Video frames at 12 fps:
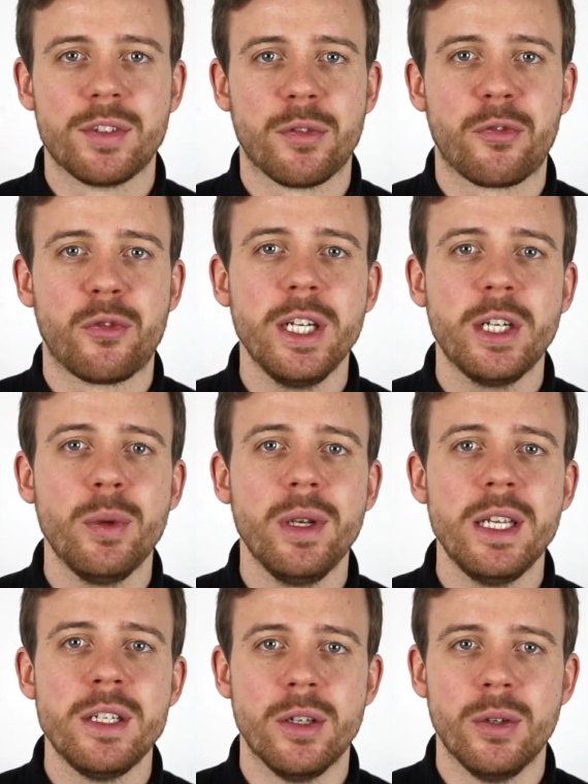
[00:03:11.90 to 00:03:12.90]
are
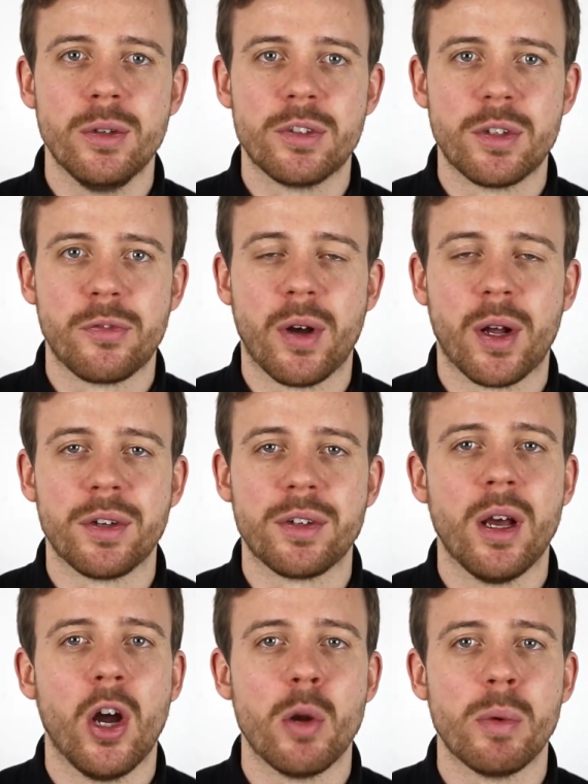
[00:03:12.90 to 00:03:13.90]
frequently used to fund
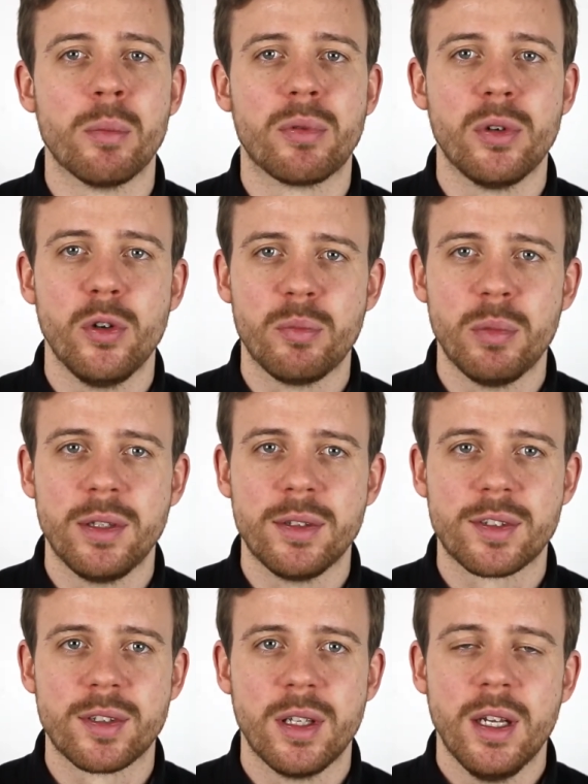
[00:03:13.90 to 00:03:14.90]
home
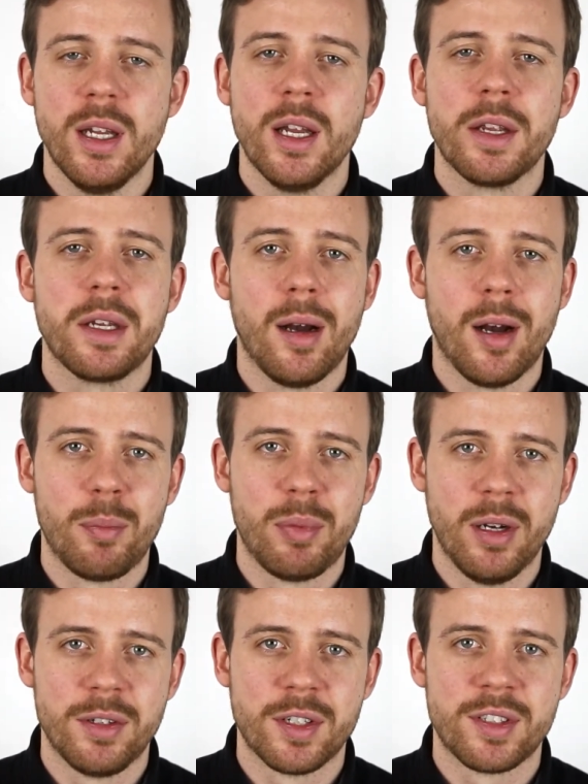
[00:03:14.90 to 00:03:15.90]
improvements, car
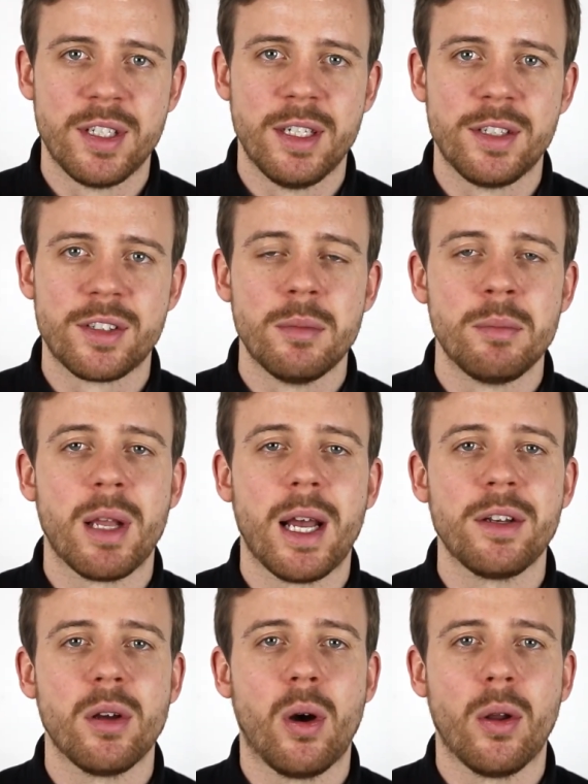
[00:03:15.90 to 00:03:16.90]
purchases
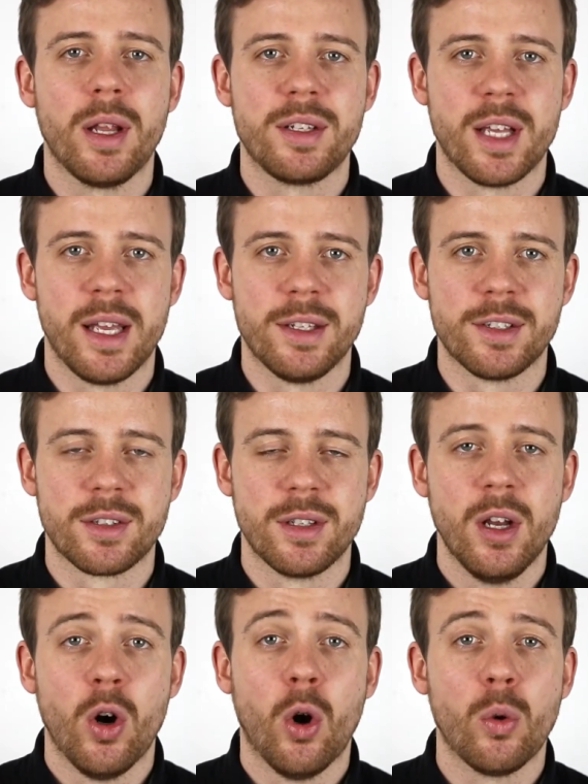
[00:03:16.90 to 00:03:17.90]
and holidays,
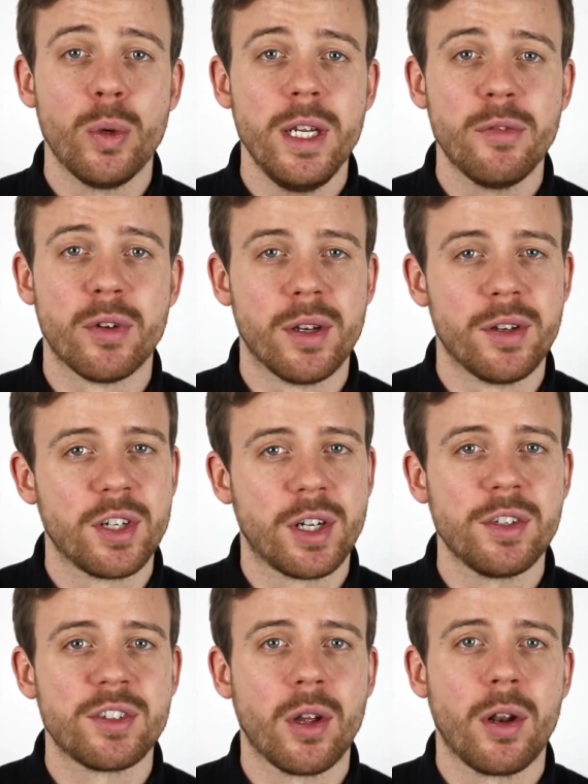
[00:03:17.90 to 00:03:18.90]
or even to
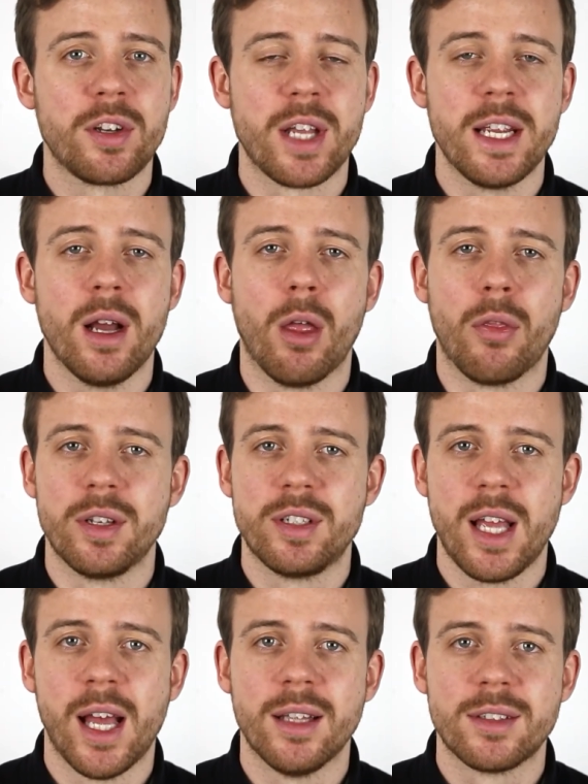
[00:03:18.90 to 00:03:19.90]
consolidate other
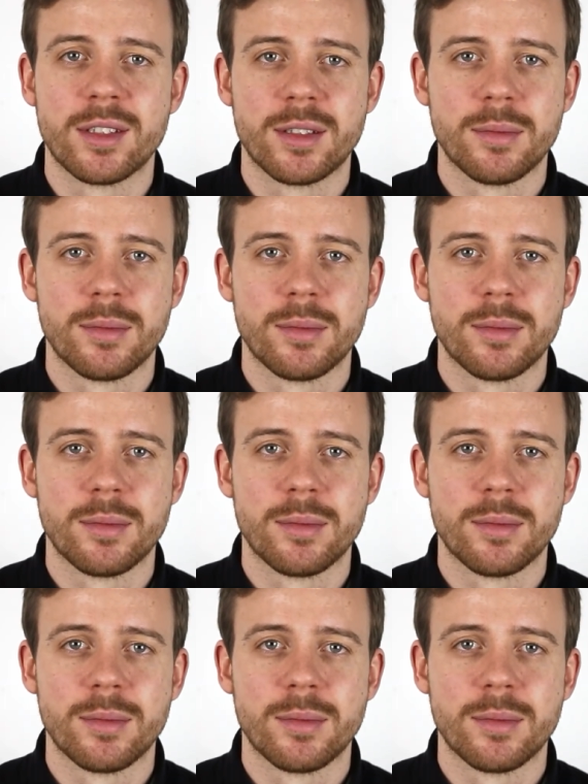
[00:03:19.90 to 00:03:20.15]
debts.